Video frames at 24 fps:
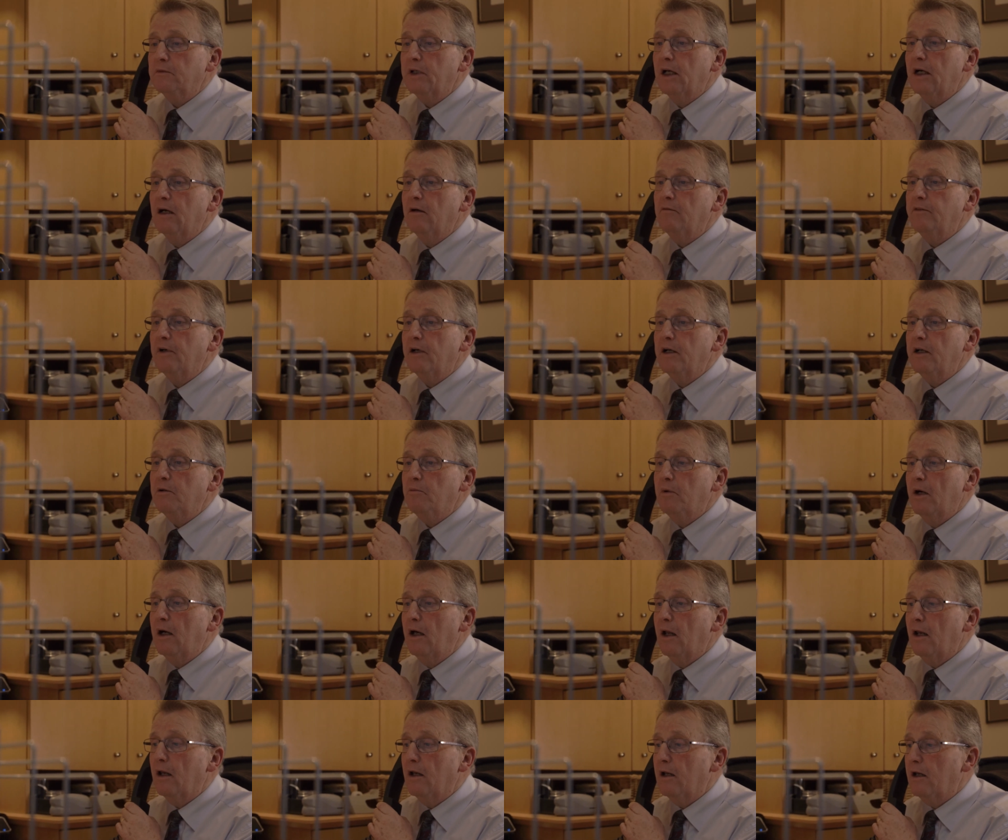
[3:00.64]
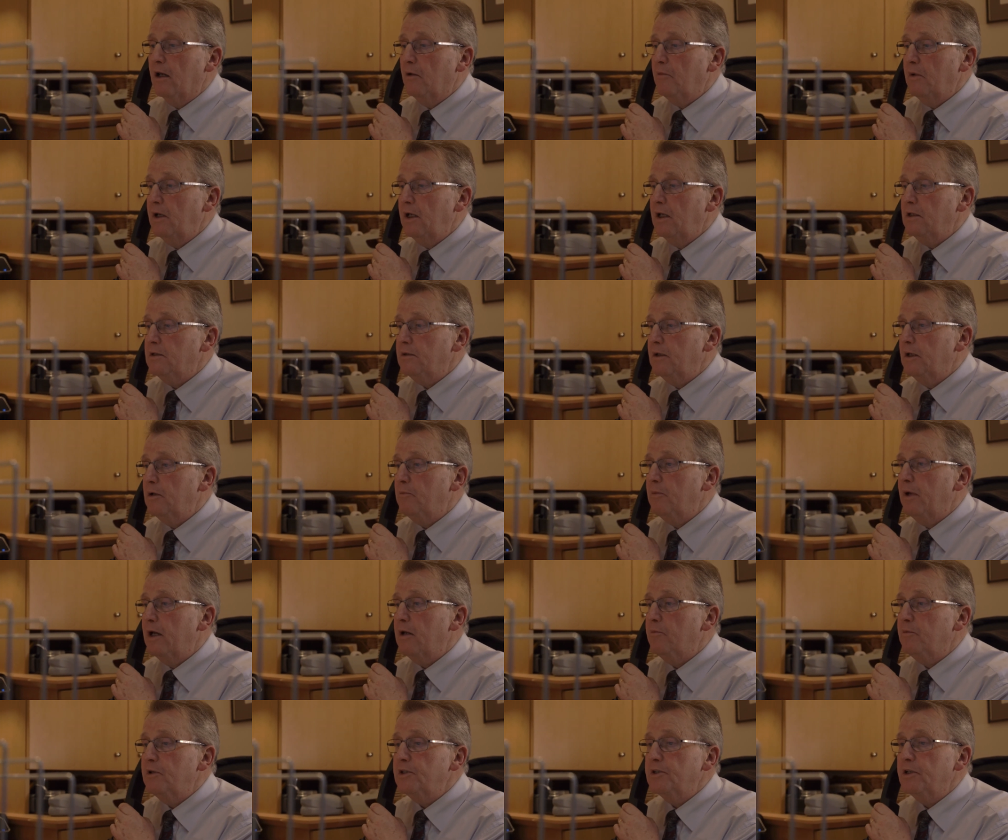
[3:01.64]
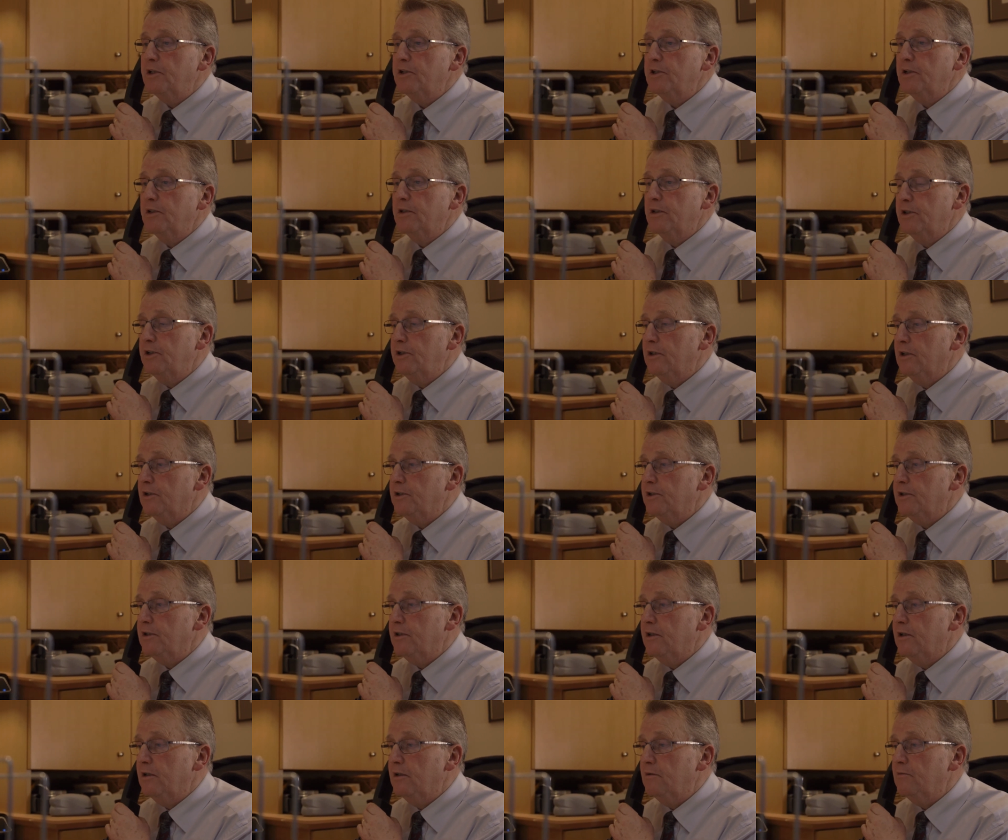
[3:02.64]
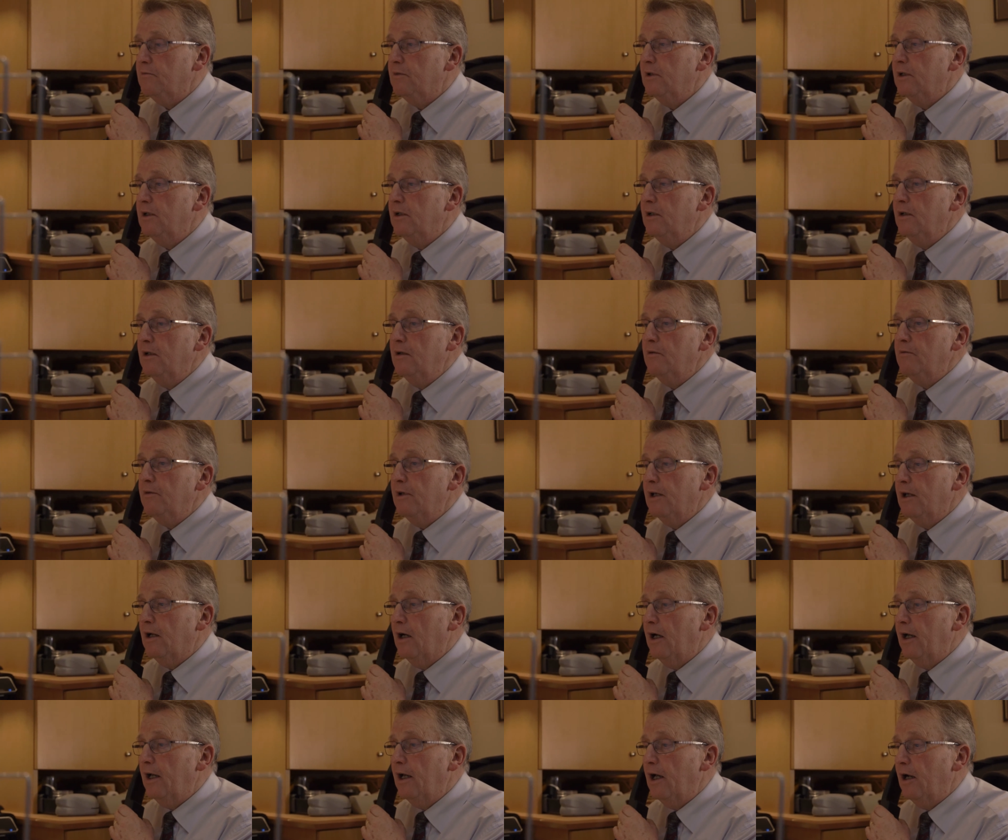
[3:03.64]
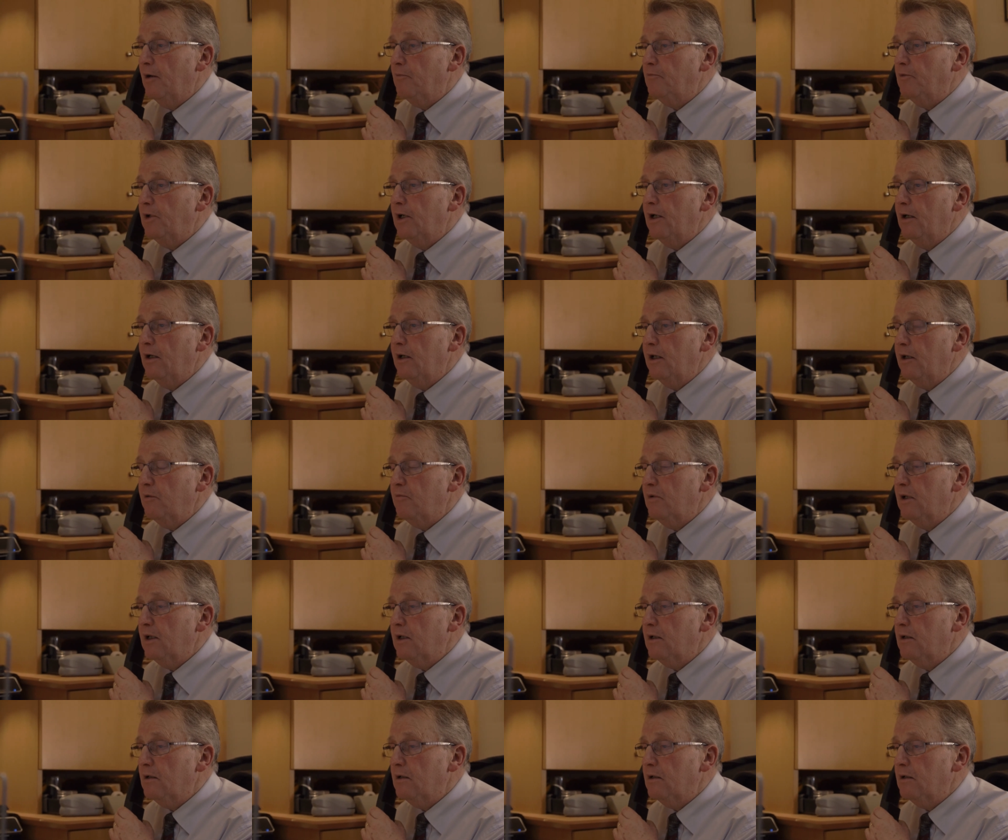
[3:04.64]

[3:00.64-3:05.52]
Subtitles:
she has quite a substantial inheritance tax problem. Using